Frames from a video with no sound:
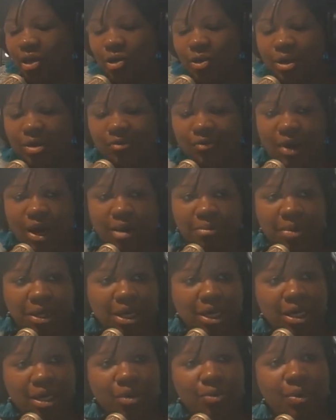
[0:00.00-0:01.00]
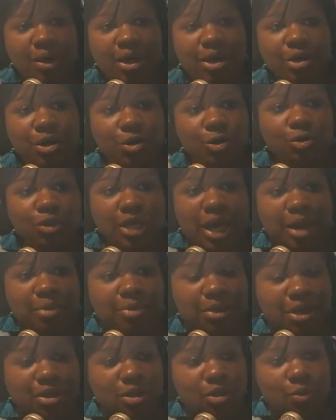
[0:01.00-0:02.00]
You can find me anywhere you
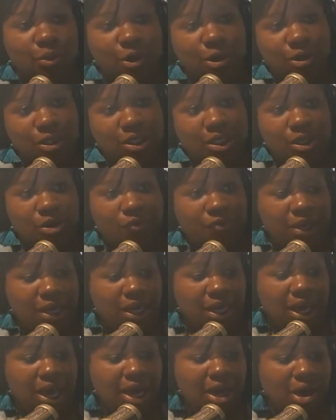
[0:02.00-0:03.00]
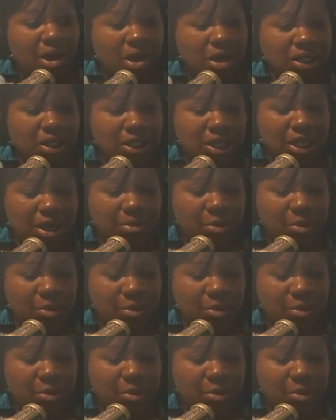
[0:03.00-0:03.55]
type in the word Sylvia K. Alston.